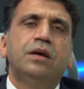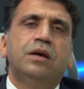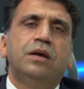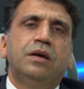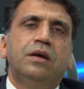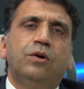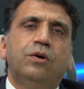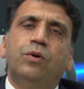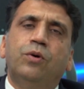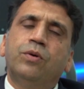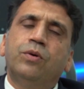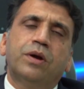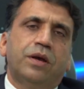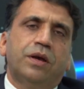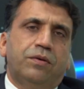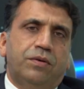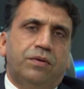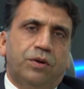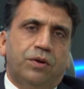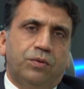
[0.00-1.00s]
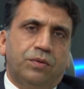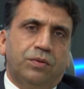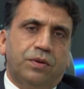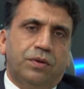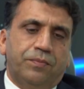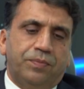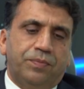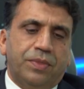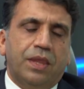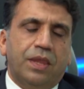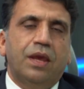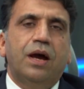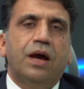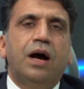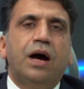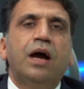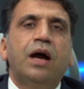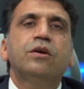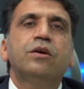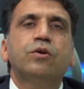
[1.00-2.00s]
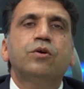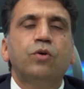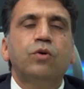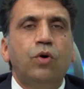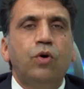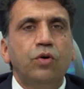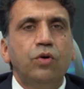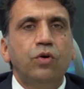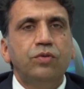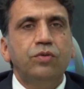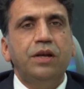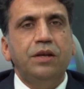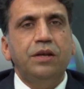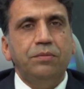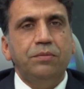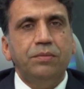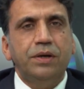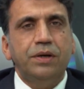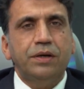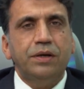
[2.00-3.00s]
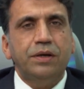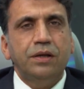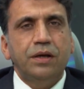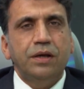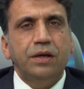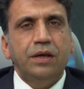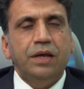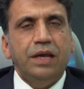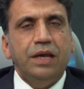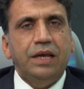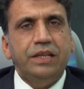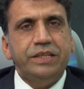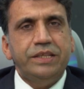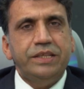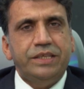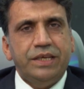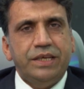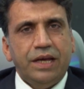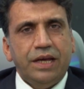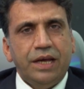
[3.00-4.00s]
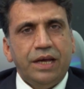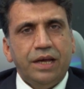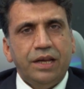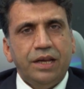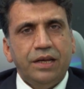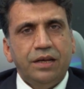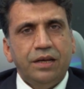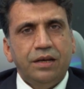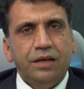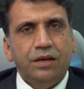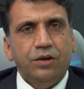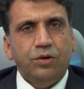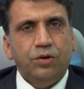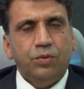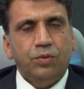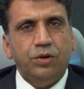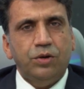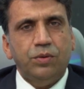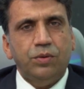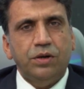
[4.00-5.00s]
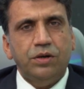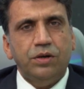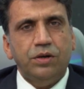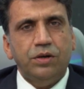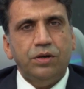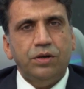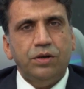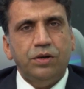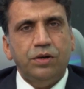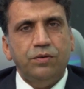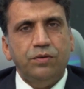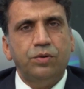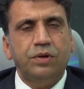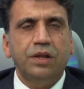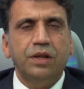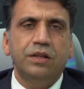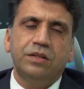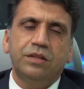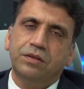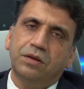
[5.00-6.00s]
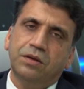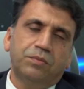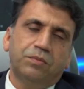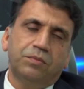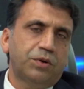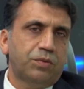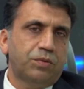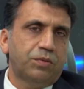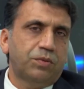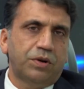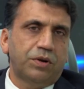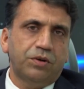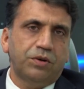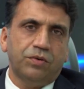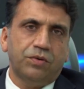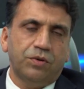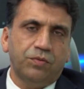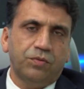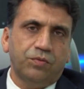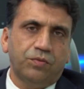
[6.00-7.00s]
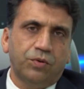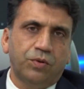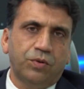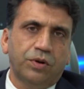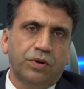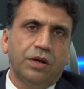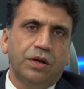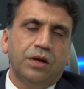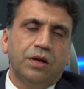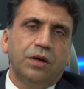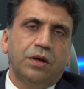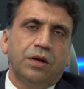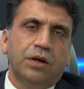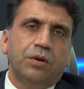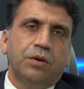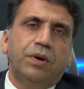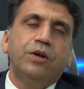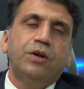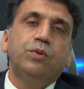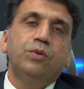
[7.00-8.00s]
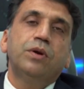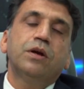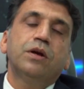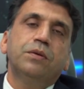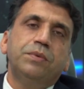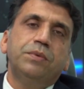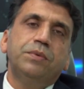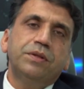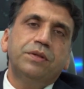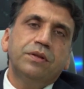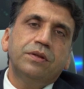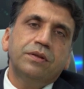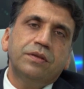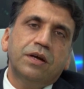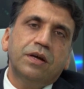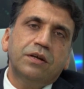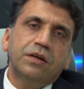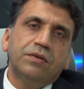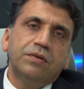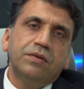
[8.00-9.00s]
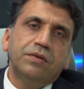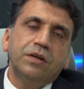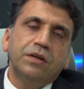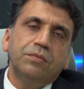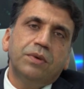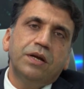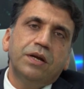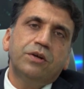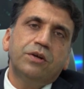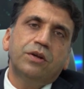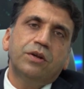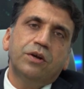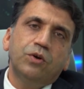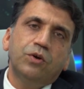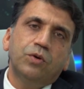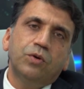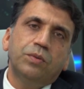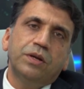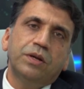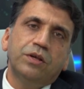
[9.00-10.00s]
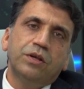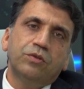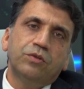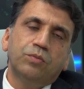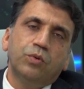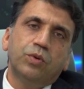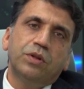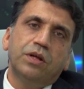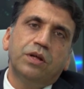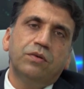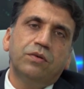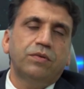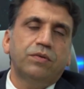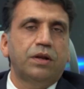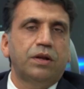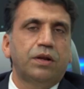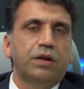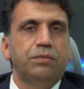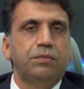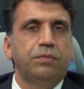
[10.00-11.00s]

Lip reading: okay Farooq, I crossed the limit in Jan 2024 till December 2024 by doing a business activity. My turnover is more than 1 million.